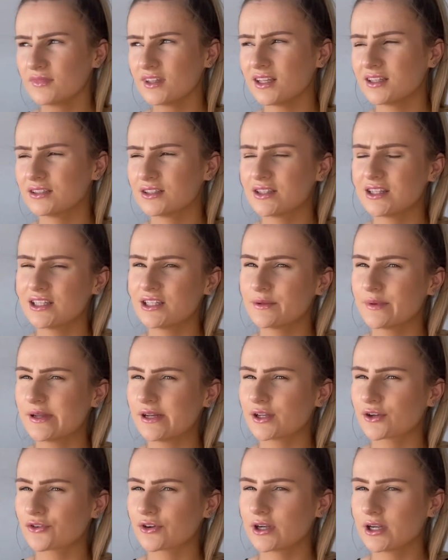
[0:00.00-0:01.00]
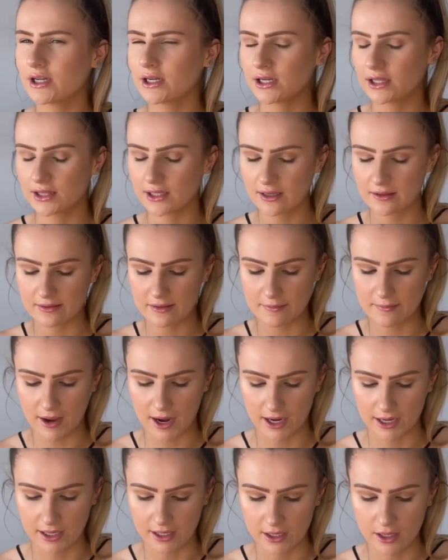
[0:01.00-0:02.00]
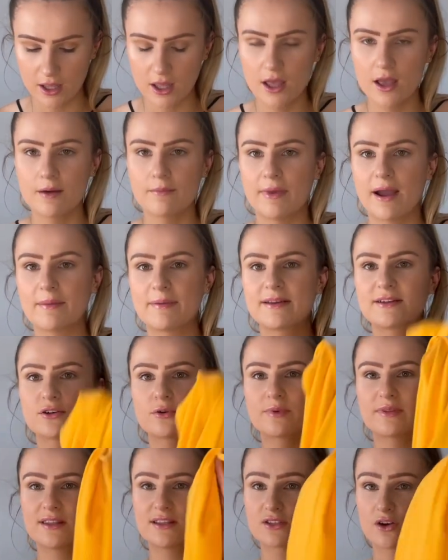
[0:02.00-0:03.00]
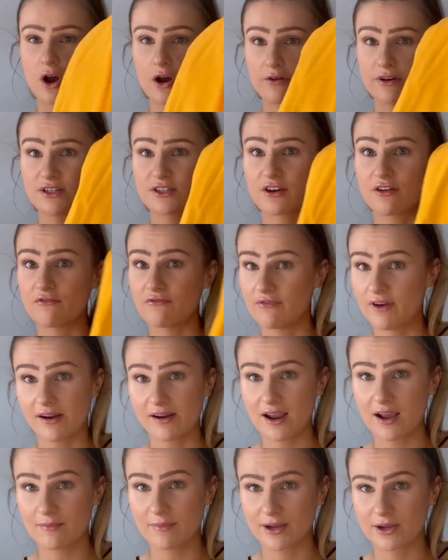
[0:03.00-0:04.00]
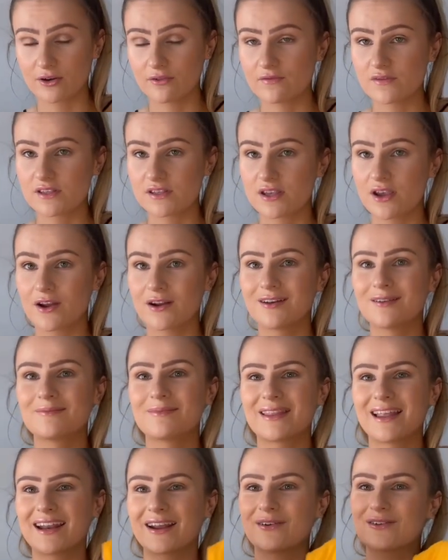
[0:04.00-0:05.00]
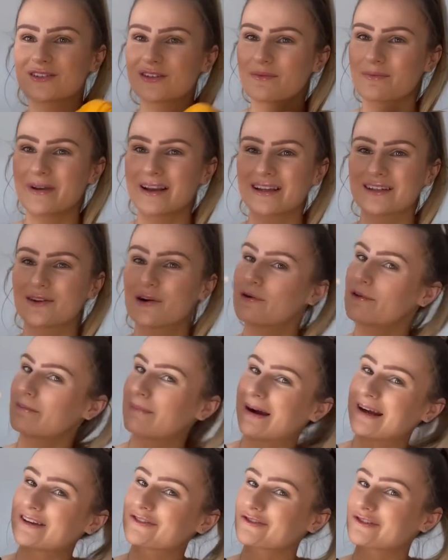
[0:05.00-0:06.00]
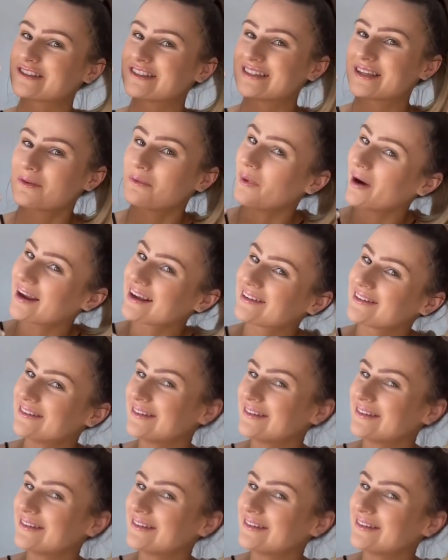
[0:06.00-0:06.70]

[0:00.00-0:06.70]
Did they do it in a green? I think they might. I picked it up in this orange, very out of my comfort zone. But then I also picked it up in my trusty white colour.